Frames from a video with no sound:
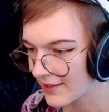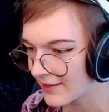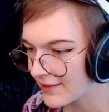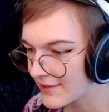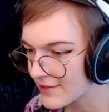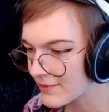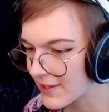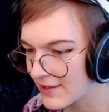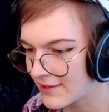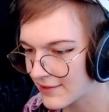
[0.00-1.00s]
So we
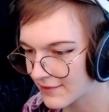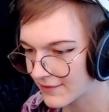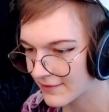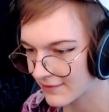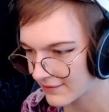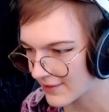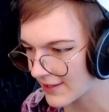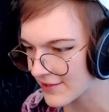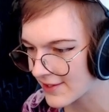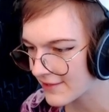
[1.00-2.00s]
can
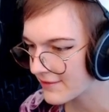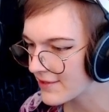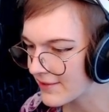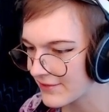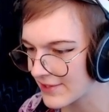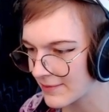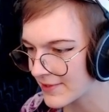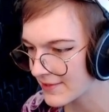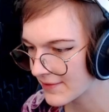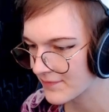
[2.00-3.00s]
actually no if
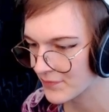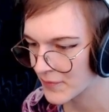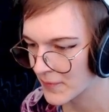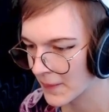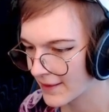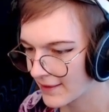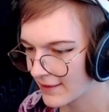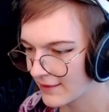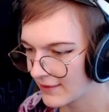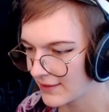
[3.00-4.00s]
statement.
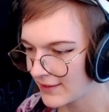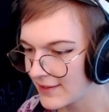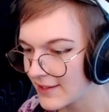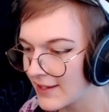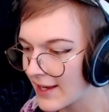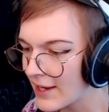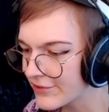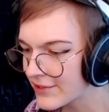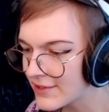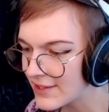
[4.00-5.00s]
And then
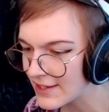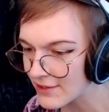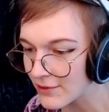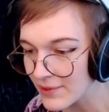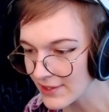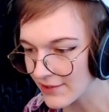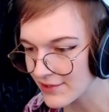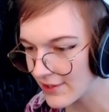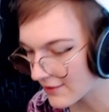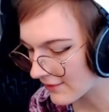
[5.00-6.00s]
after the
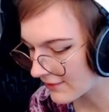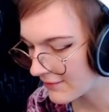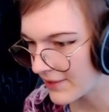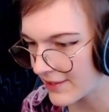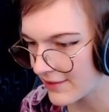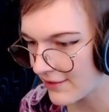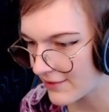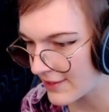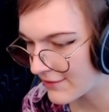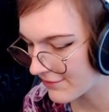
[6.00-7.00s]
GUI.toggle, we can do
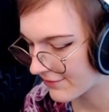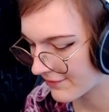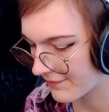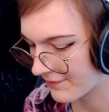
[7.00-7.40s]
if